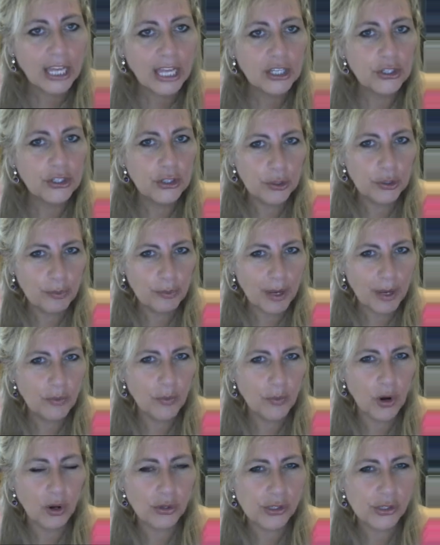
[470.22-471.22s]
You may
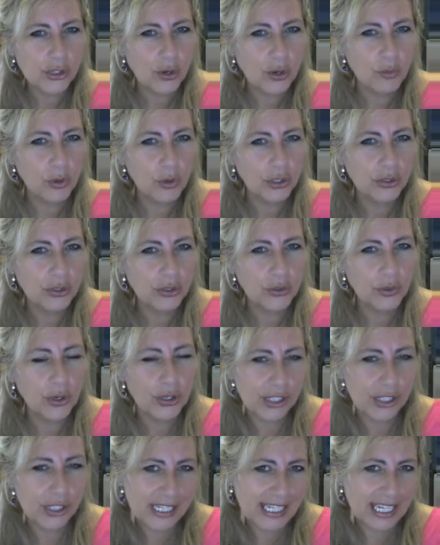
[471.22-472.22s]
also want to
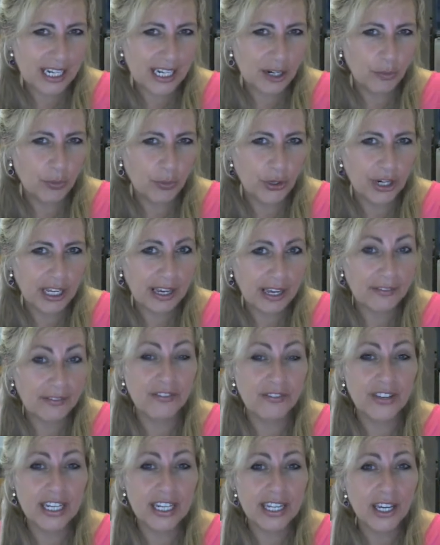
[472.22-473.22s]
consider putting a
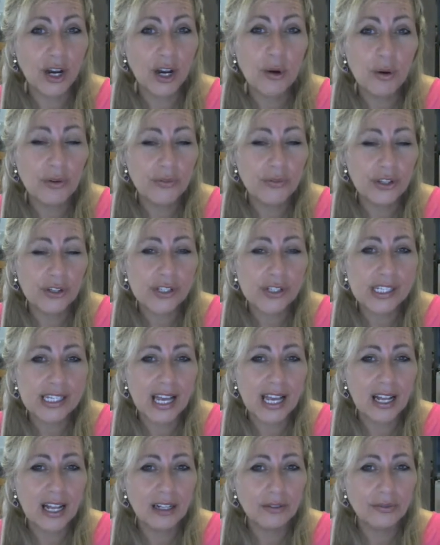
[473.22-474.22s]
video of
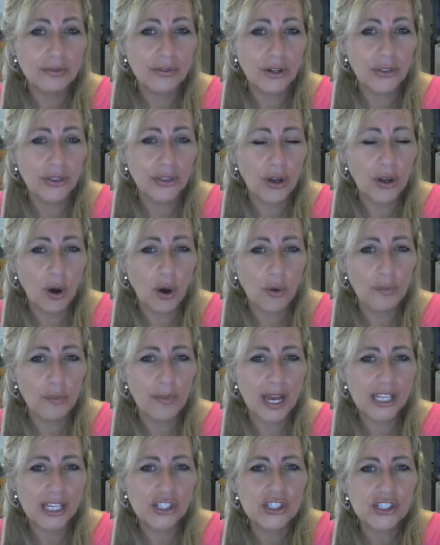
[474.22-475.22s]
yourself on the
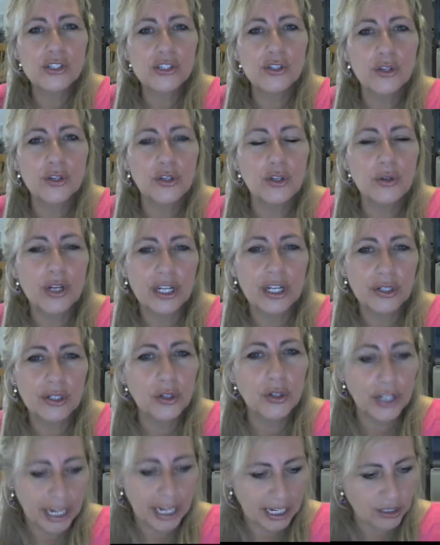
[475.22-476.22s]
homepage just so you can
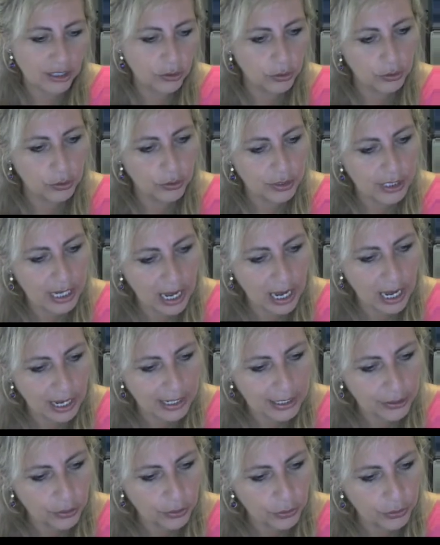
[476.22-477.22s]
connect to your
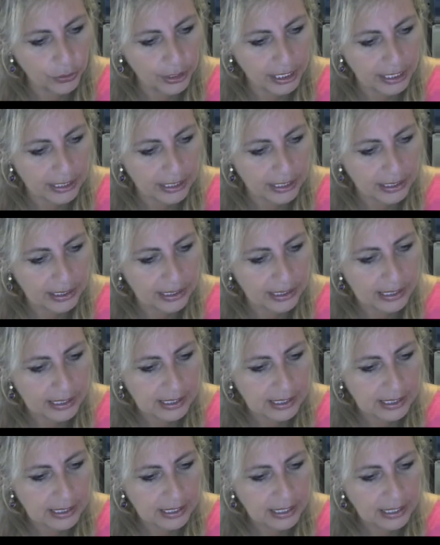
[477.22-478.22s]
target audience.